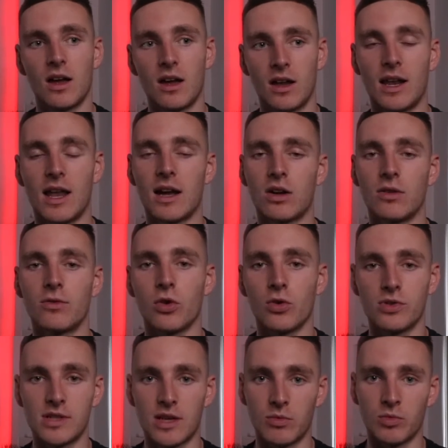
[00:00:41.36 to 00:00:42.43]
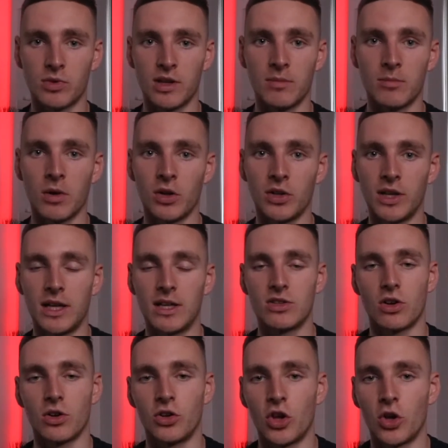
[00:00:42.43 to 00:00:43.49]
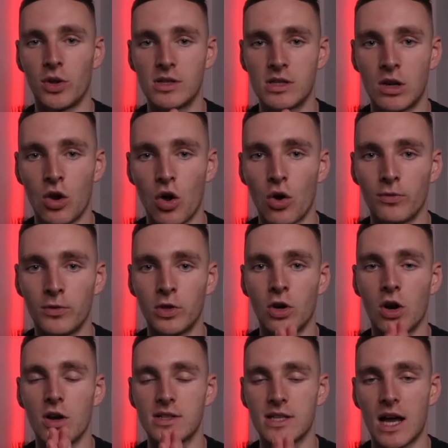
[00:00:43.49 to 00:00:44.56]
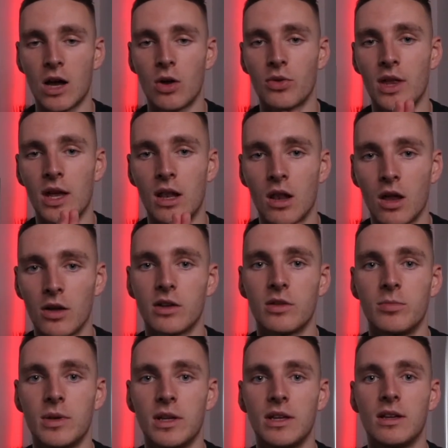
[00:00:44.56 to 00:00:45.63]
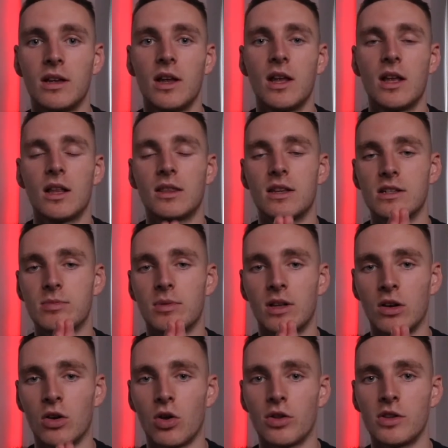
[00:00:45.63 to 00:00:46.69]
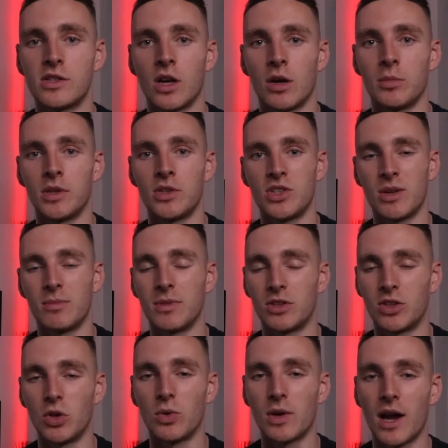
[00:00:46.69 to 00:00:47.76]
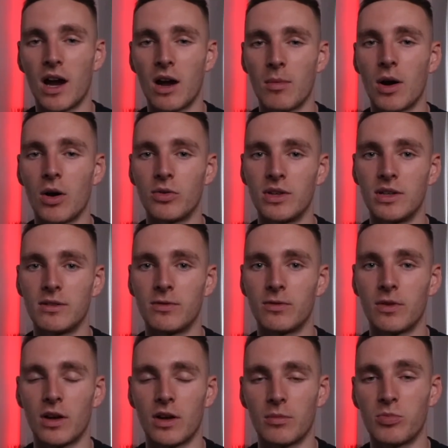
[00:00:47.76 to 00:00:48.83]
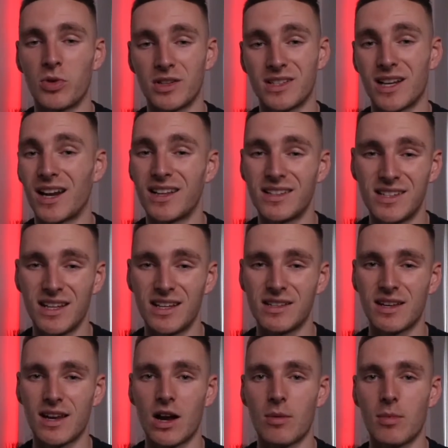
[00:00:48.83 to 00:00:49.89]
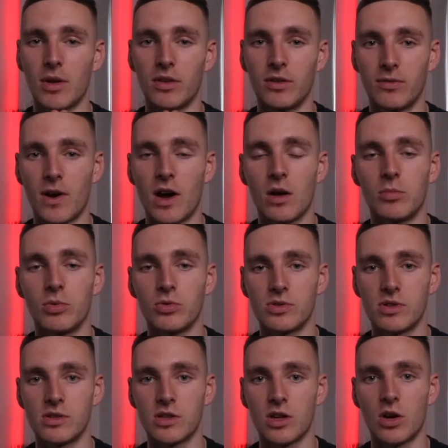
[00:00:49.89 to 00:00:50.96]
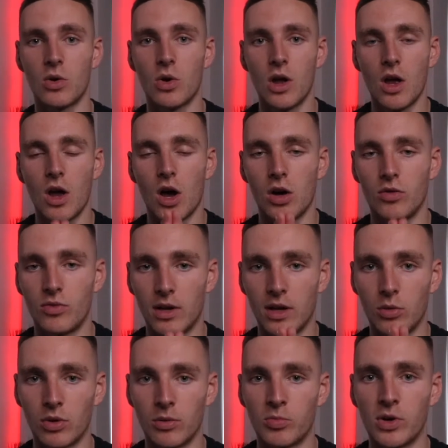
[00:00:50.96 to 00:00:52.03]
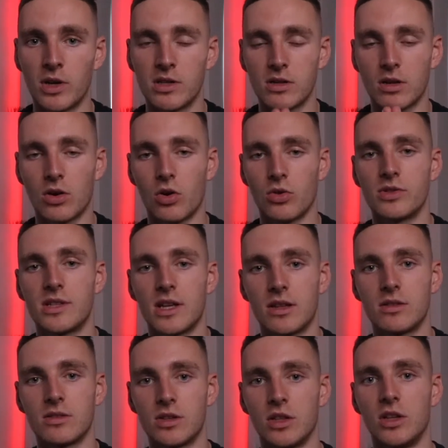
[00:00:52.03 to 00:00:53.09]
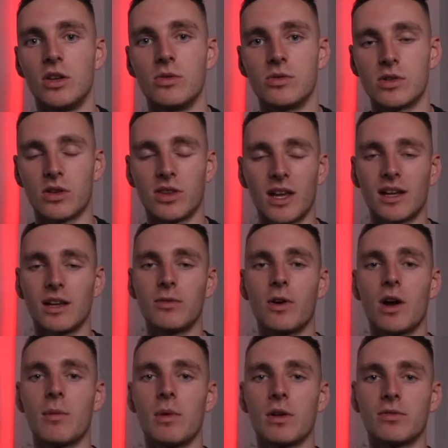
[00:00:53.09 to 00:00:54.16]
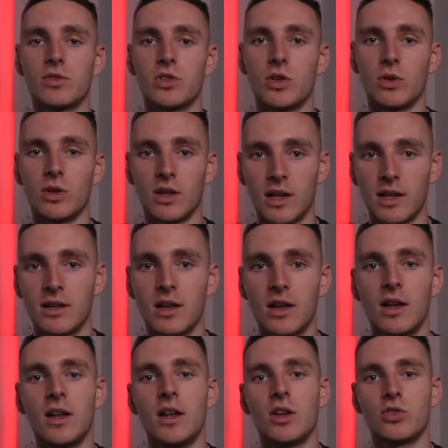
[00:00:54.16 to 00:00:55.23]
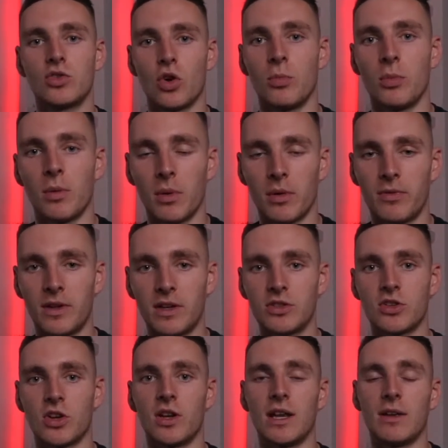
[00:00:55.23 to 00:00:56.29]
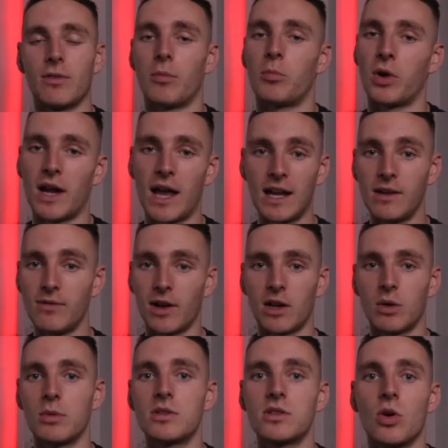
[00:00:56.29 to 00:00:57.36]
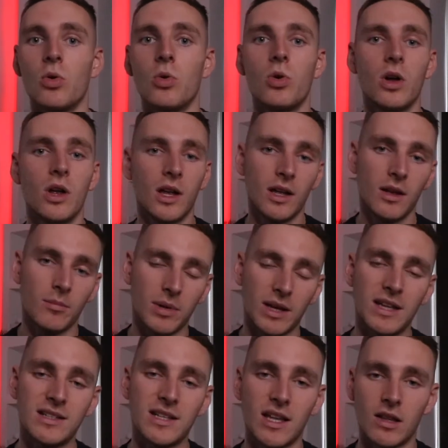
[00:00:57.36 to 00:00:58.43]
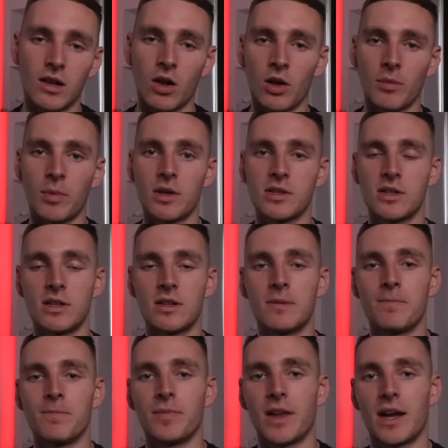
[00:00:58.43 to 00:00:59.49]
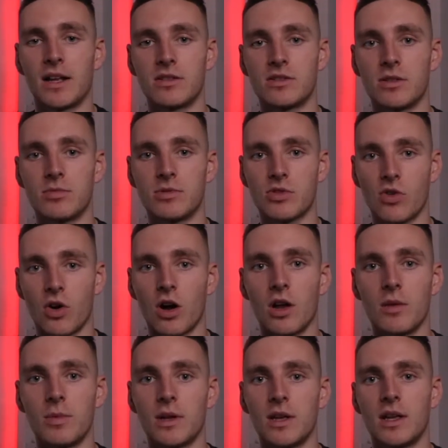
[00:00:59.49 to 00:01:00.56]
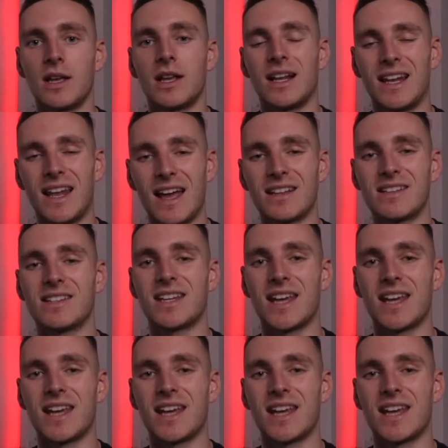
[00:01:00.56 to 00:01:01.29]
a lack of content within my niche. I know there's a lot of you guys out there like me that spend a lot of the time in the gym that do care about these practicalities, care about these variables, and so I really want to bring some content to you. So thank you very much for tuning in. Join me on my fitness journey. If I bring any value at all, please hit the like button and subscribe. Let's